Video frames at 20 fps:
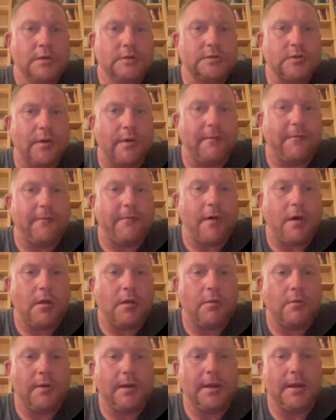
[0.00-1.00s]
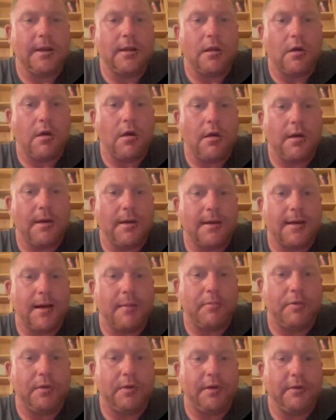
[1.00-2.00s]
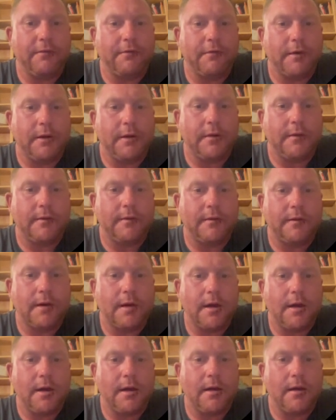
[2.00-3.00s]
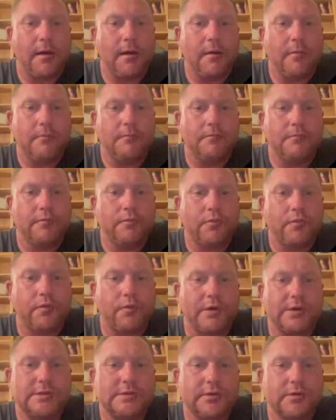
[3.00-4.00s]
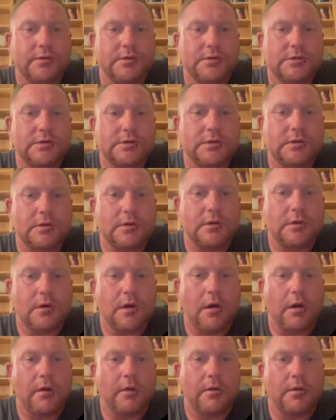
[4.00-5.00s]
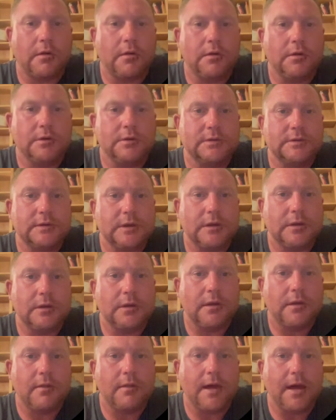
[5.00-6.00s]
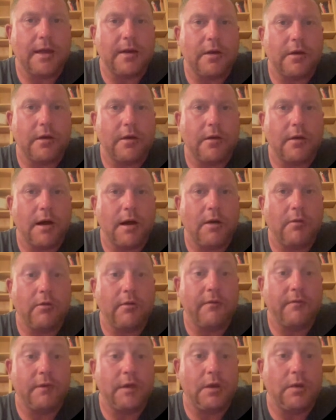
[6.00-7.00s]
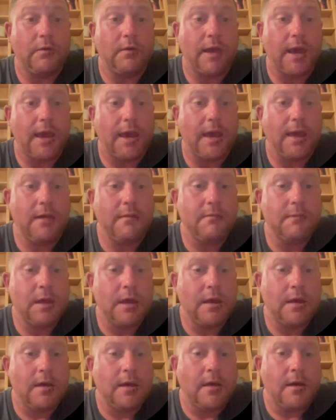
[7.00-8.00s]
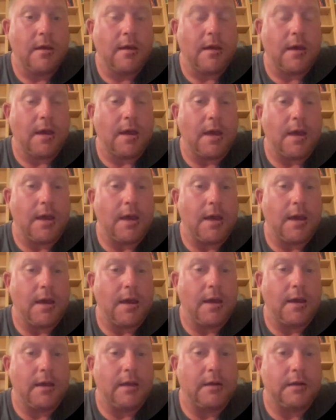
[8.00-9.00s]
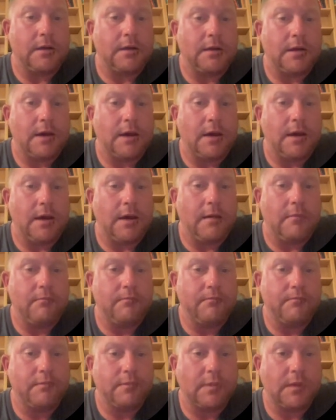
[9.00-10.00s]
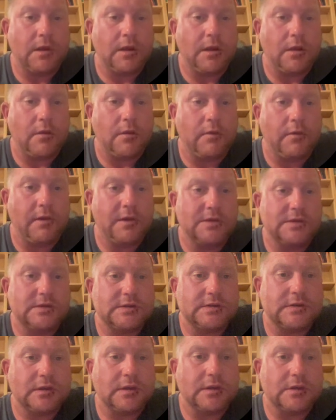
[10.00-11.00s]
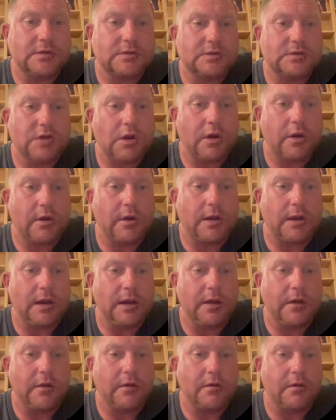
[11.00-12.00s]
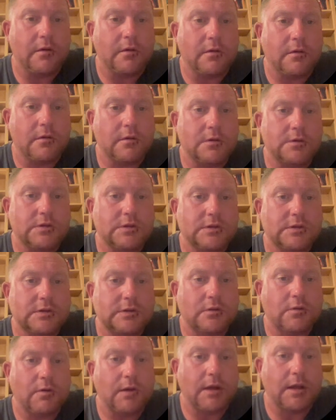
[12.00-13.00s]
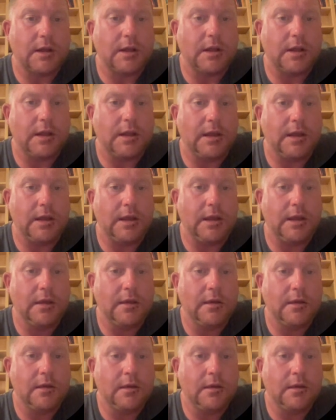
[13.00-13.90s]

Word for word: So I'm following along a couple different um, research articles and, that are out of the UK, and um, you know this this chart here just quickly